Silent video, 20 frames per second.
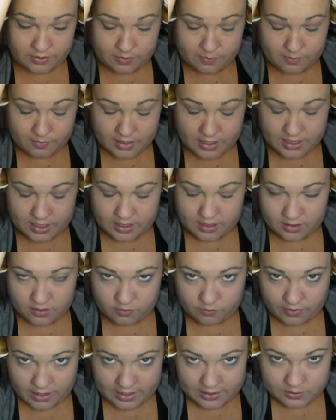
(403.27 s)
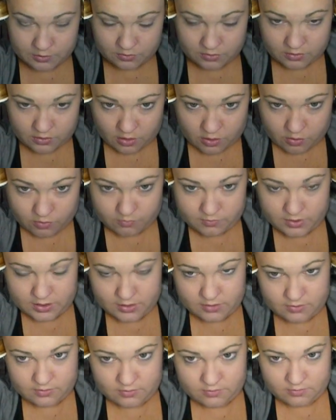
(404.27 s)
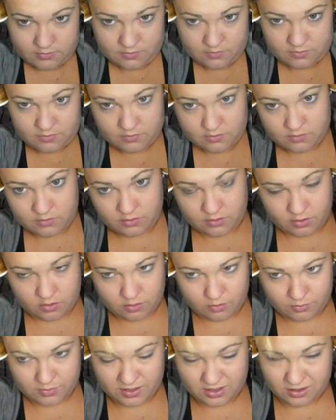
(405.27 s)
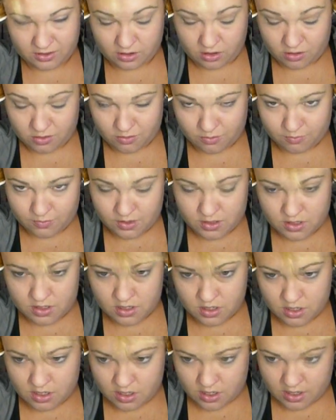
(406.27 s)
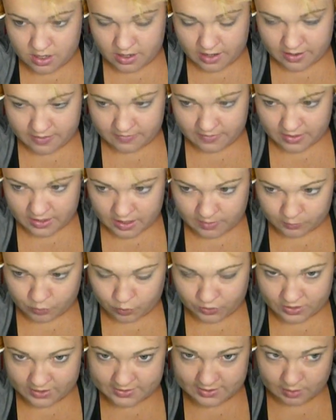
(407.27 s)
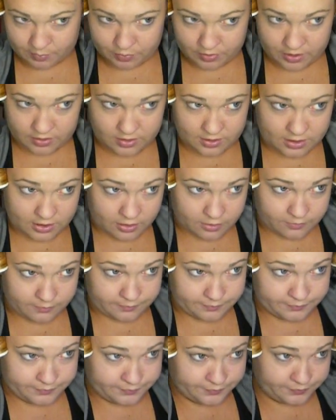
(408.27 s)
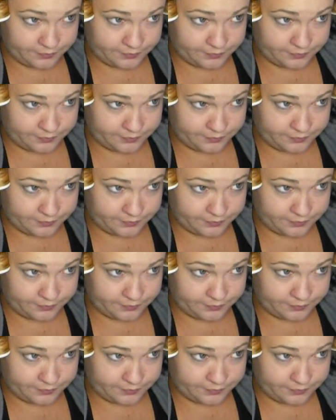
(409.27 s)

with my rat tooth comb. And then I'm going to separate the two.